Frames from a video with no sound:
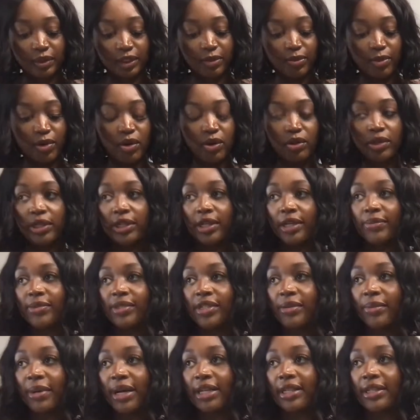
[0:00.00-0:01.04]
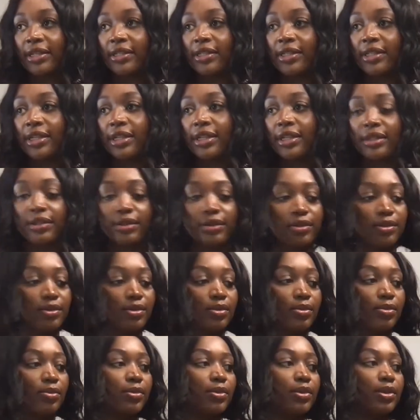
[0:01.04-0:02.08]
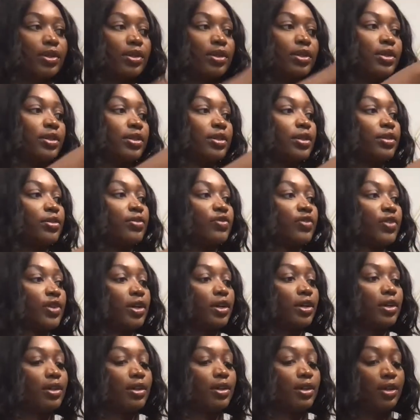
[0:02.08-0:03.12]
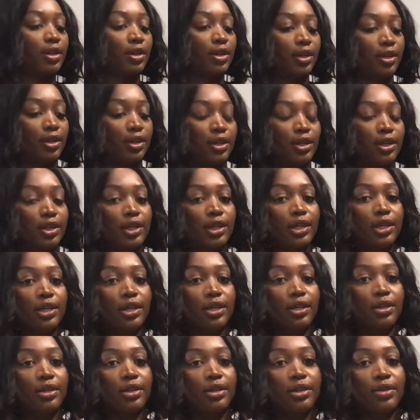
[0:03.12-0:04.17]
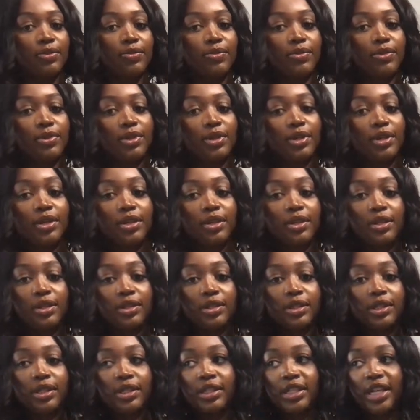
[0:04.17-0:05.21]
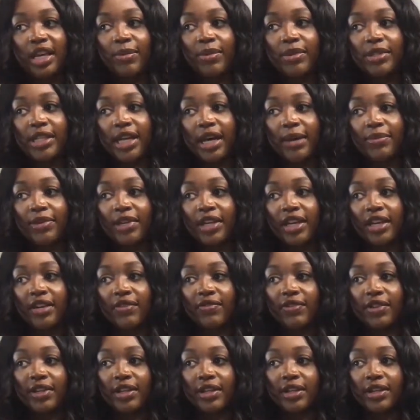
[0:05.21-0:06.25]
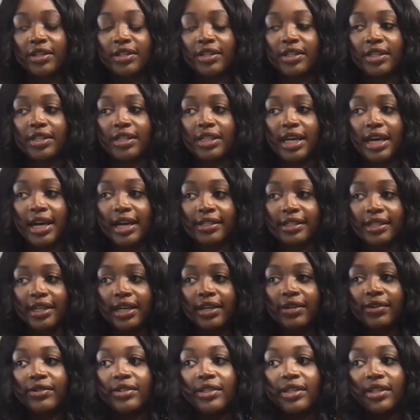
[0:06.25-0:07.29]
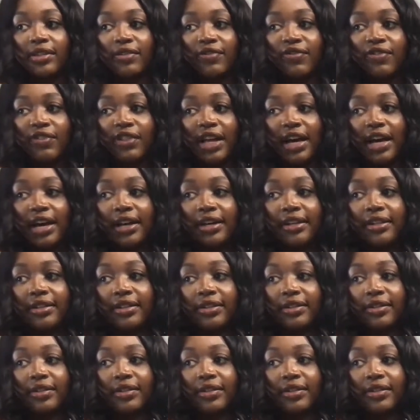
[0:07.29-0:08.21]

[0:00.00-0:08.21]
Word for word: Let me hold it up so everybody can see. Ooh, this is gonna fall. Yeah. Ooh. This is a tabletop canvas because it has like, you see the flat